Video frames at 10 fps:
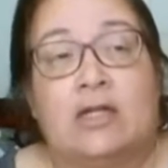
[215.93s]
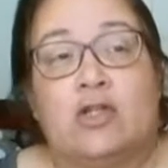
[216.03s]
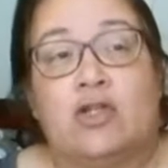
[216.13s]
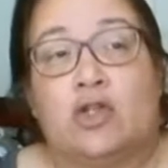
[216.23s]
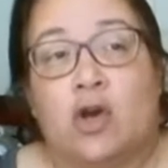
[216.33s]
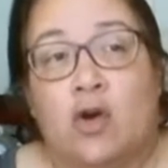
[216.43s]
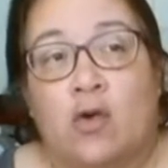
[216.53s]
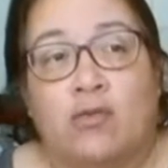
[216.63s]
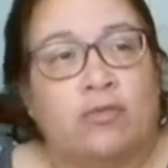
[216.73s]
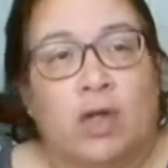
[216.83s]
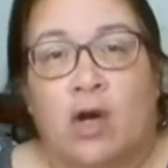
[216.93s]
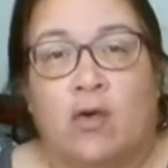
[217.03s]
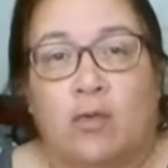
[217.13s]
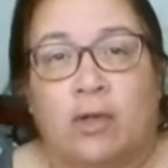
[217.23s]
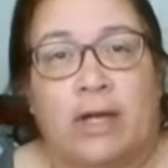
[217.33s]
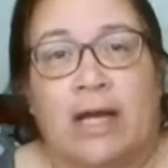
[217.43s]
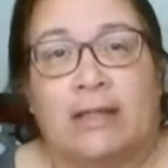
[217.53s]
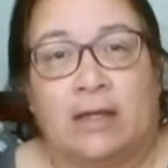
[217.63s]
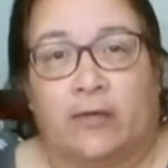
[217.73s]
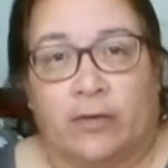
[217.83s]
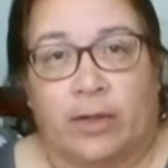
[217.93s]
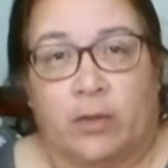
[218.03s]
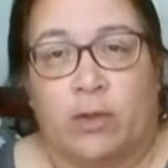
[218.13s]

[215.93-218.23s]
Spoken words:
So, no, we're not different.